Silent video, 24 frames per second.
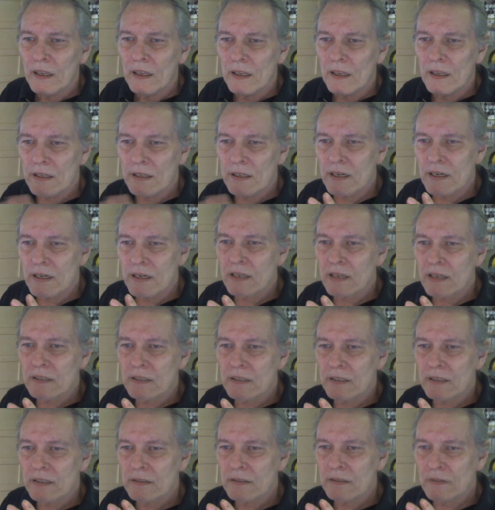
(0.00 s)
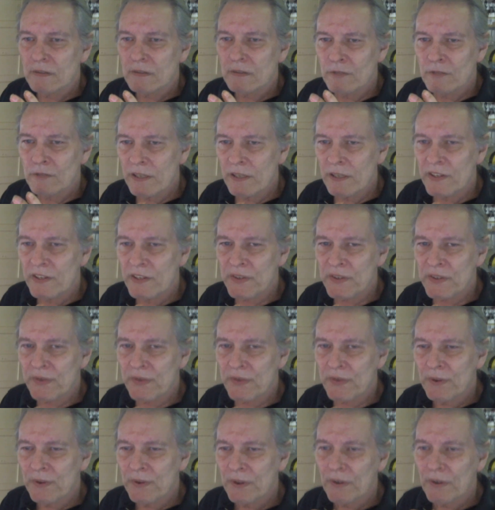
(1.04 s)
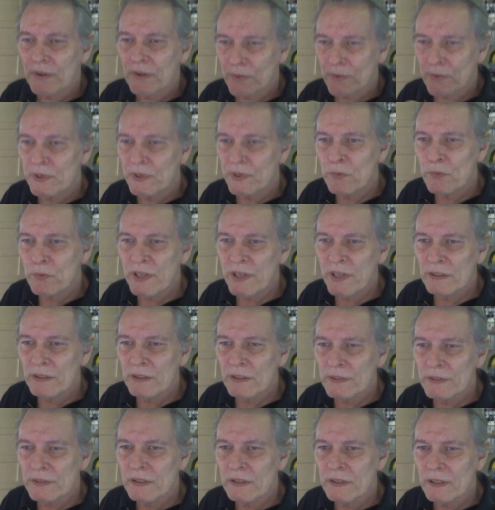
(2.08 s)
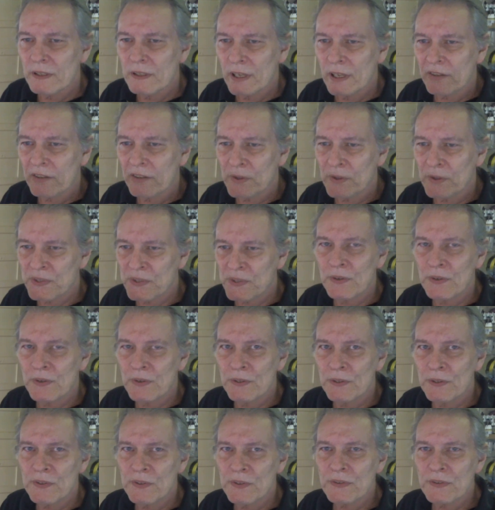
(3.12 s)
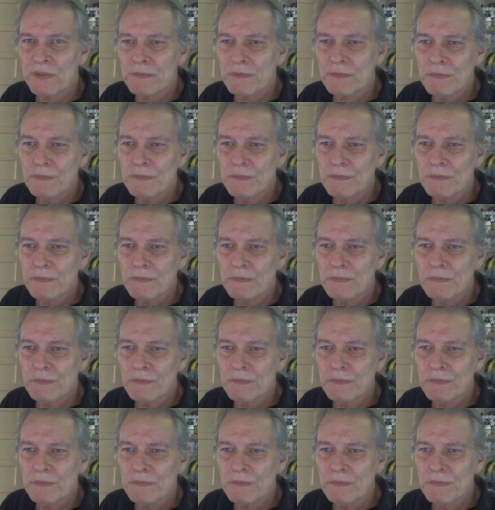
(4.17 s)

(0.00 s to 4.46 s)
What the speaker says: He got one of these 3-wheeled electro scooters.